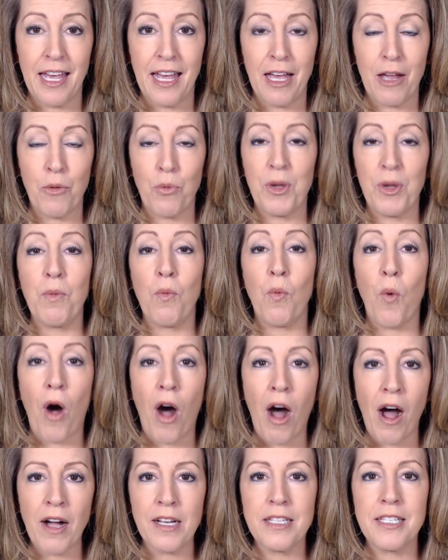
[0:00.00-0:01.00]
and we
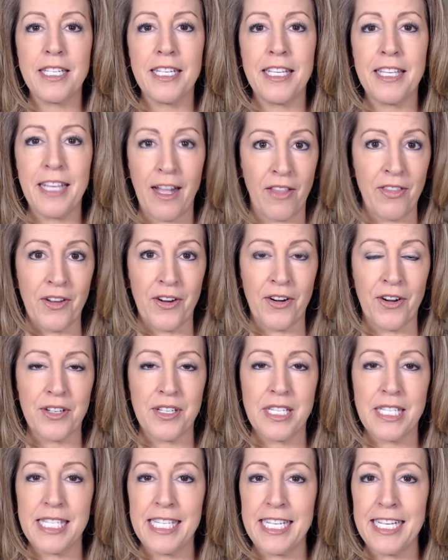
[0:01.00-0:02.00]
walk together
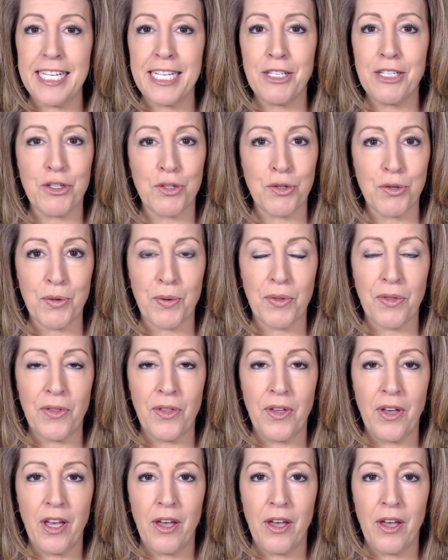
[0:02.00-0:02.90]
seeking truth.